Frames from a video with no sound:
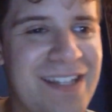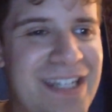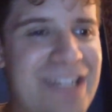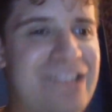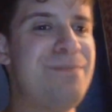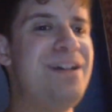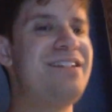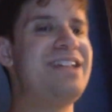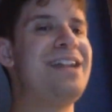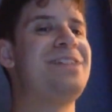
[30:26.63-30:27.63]
So the
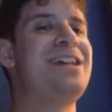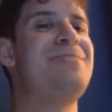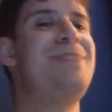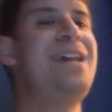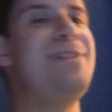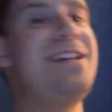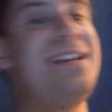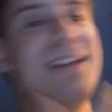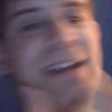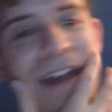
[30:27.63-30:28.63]
Miz ended up saying,
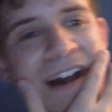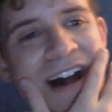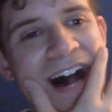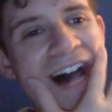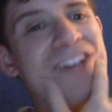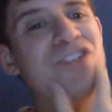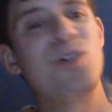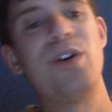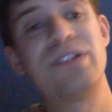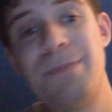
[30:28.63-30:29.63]
maybe I could
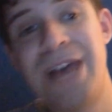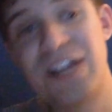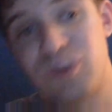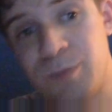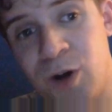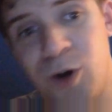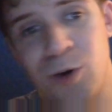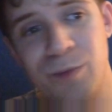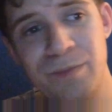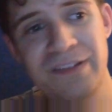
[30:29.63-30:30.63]
talk to Patrick
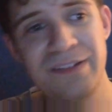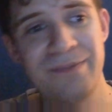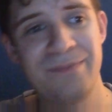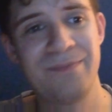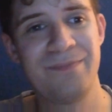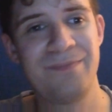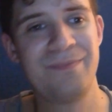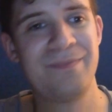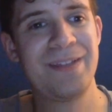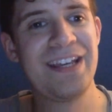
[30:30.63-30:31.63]
Mahomes.
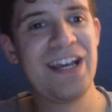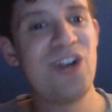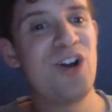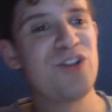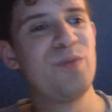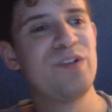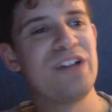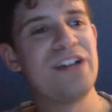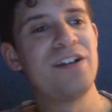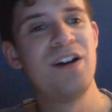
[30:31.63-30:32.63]
And R Truth was
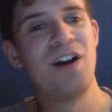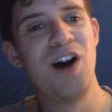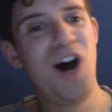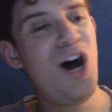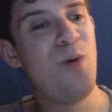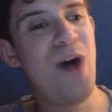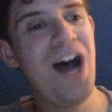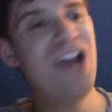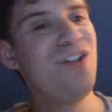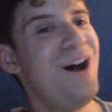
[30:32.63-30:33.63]
like, oh,
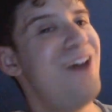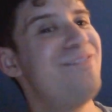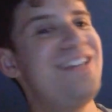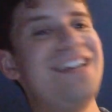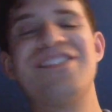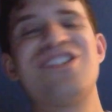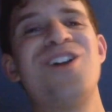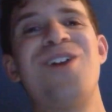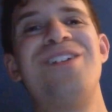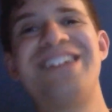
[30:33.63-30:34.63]
I love the
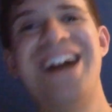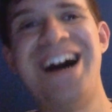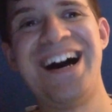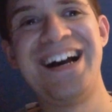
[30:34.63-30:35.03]
insurance guy.